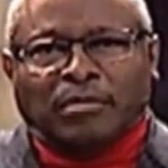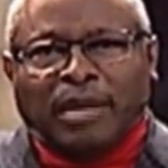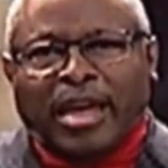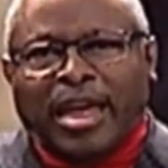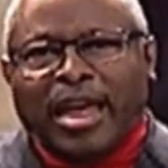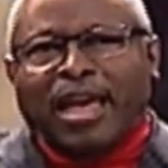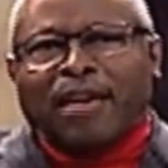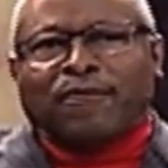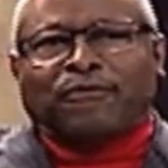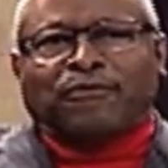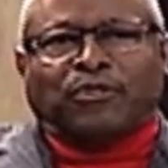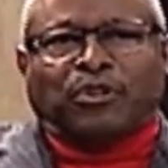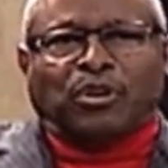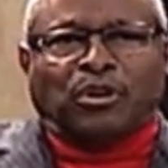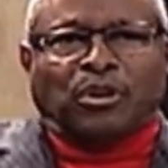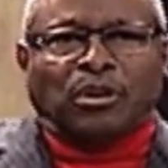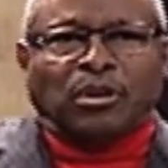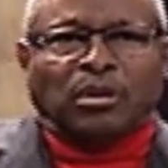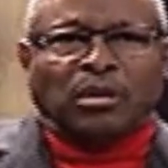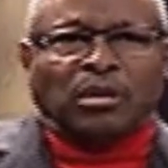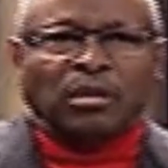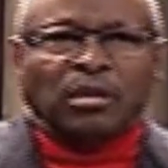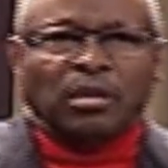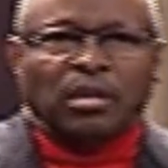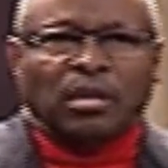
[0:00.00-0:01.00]
after
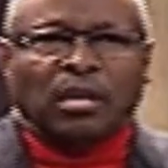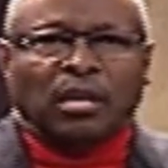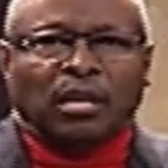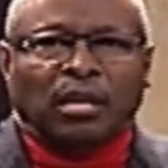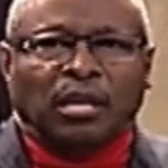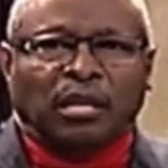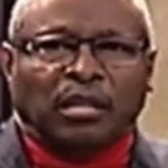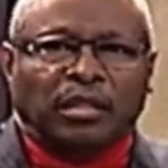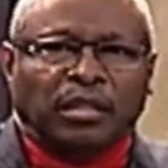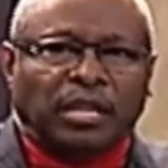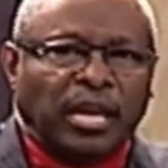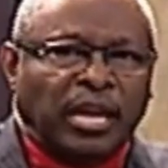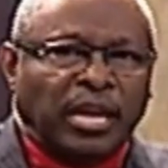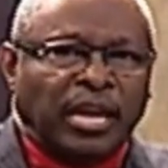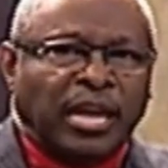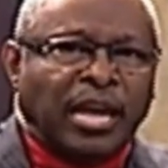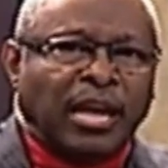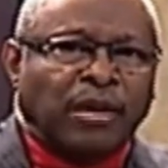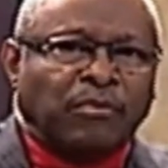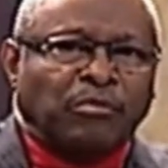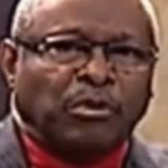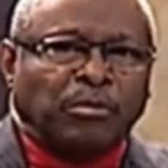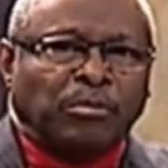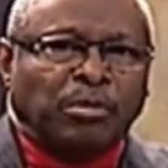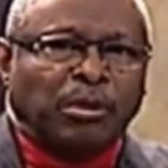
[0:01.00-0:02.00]
they
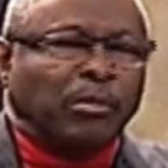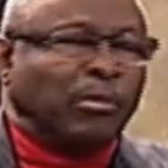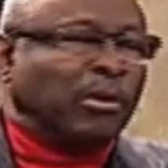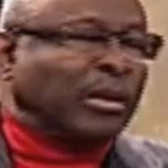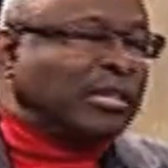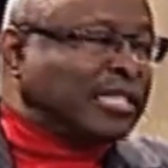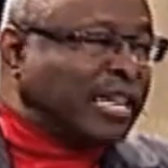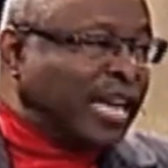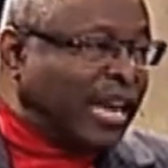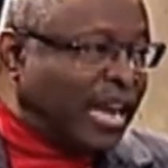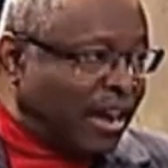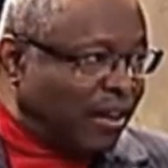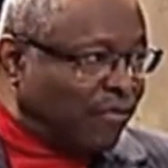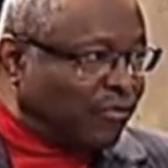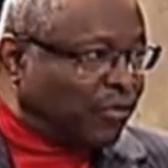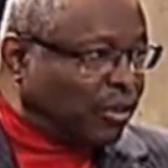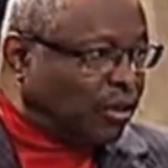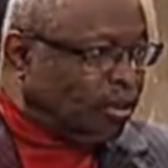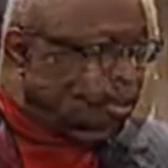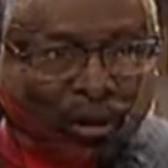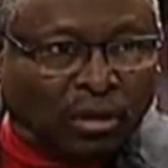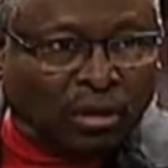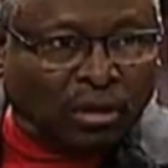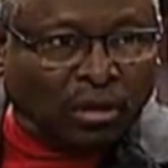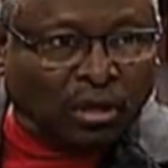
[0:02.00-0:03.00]
had repented. I say after.